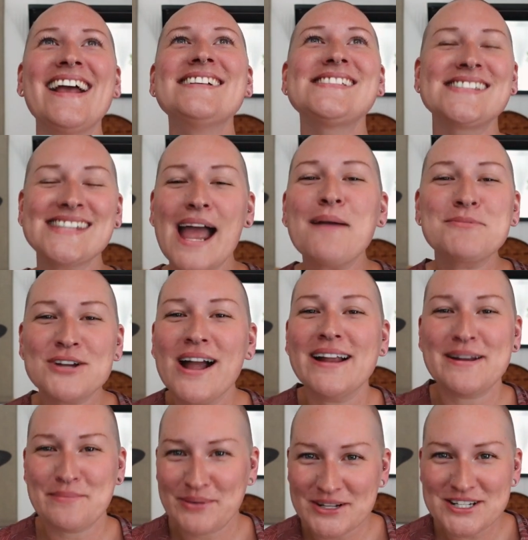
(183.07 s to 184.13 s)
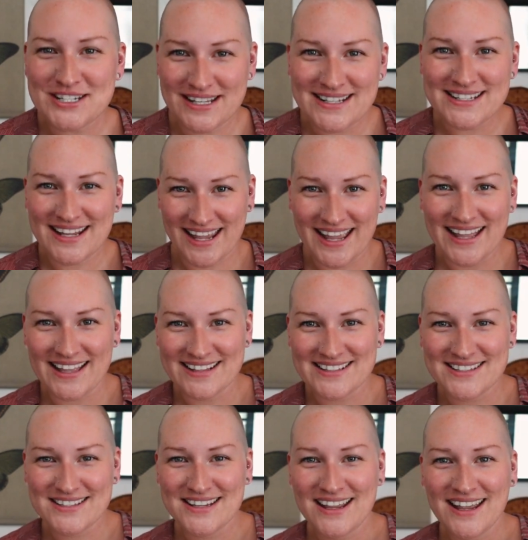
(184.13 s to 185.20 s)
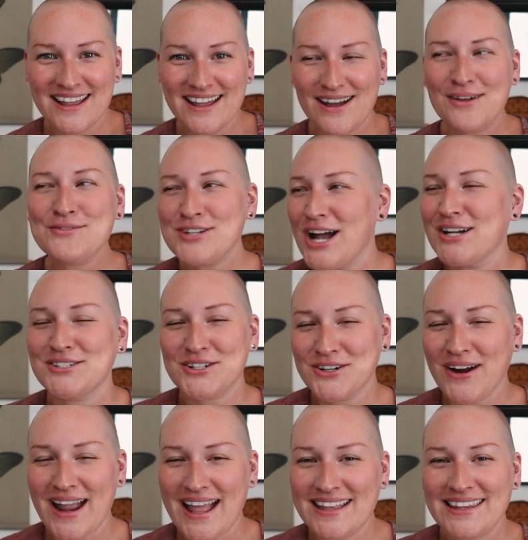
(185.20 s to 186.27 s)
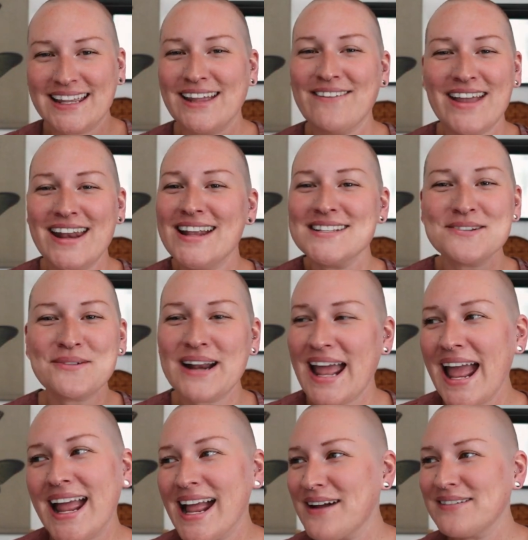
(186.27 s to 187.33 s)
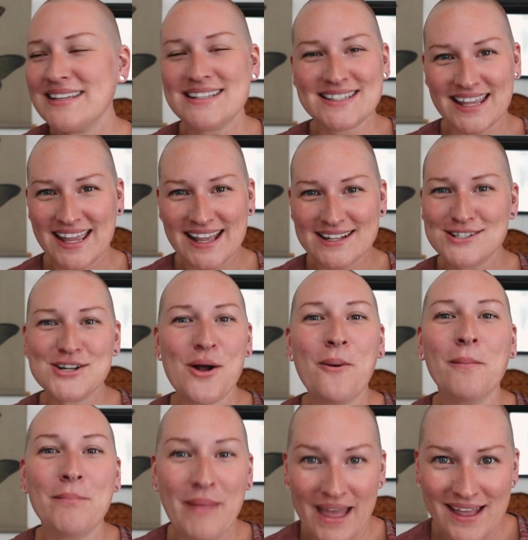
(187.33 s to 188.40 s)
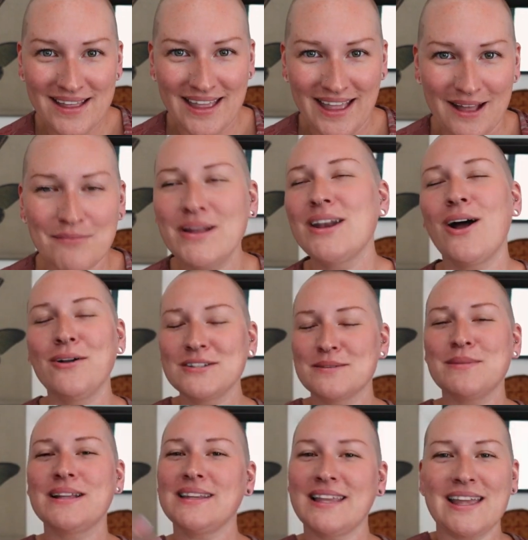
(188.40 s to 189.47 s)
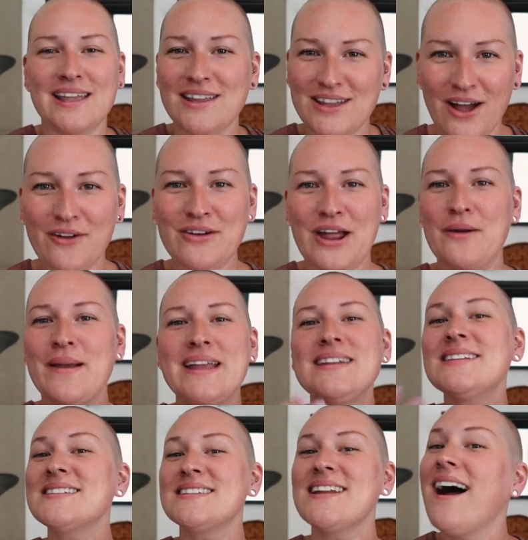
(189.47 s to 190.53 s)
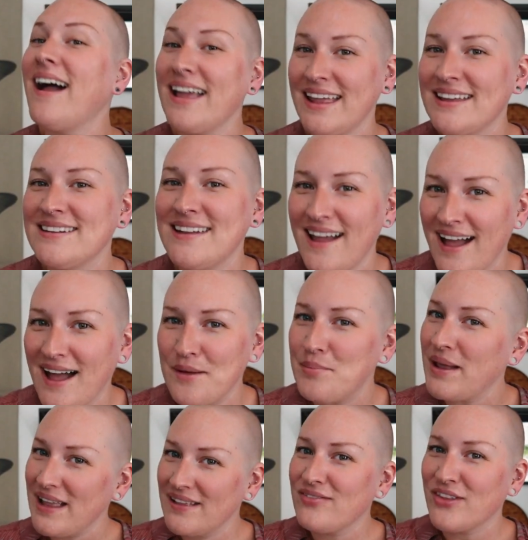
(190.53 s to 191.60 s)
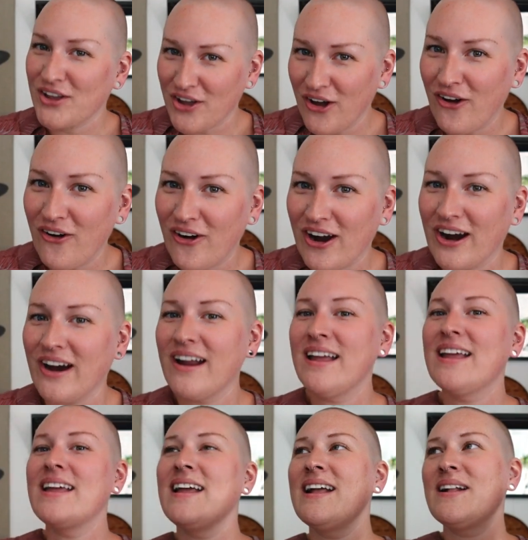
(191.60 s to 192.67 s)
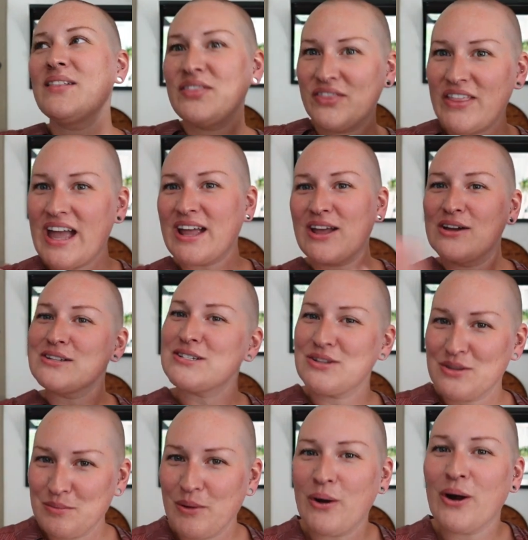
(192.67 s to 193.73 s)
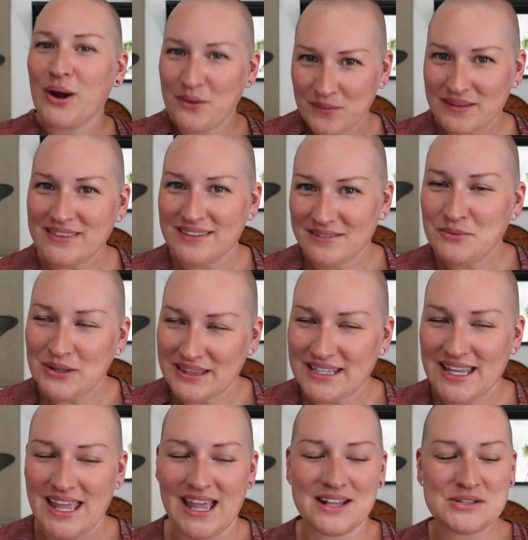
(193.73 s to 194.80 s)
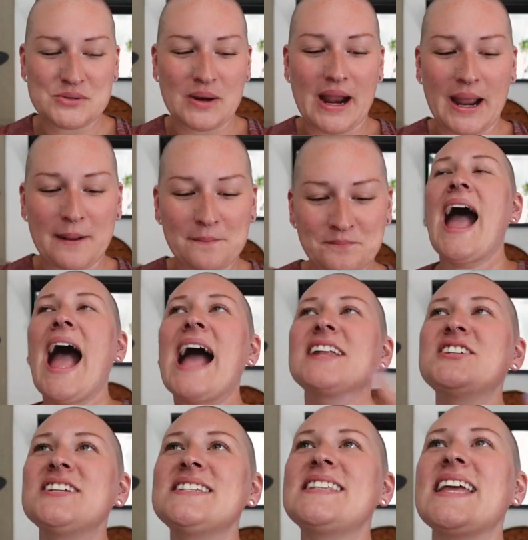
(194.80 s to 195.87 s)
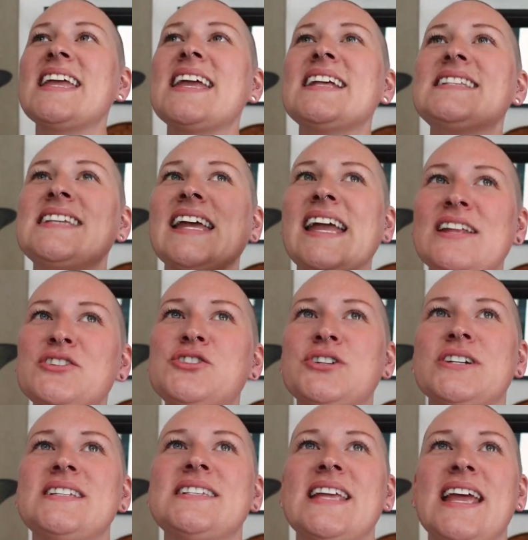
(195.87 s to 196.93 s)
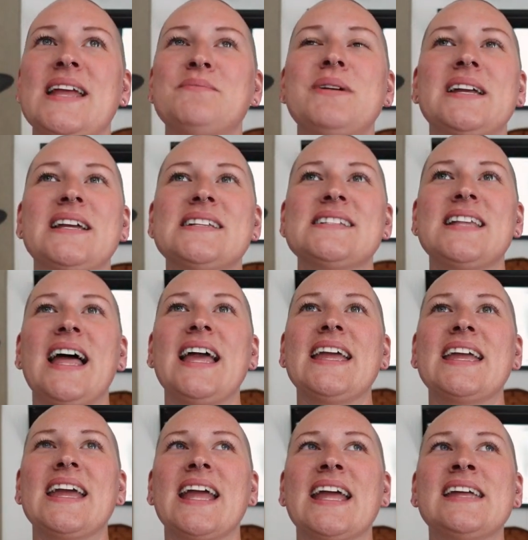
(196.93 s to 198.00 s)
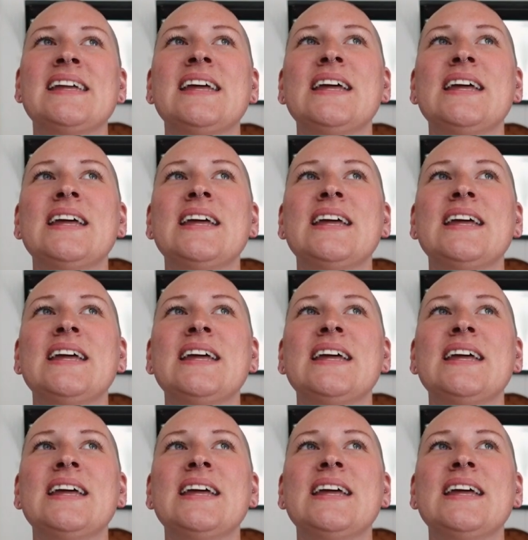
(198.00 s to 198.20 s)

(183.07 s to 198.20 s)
stop trying to push these kids on Dr. Grant. Like, if he doesn't want to hang out with these kids, don't make him. And ultimately, y'all know, he does not end up in the car that goes to the park with with the kids, right? I just think it's interesting because like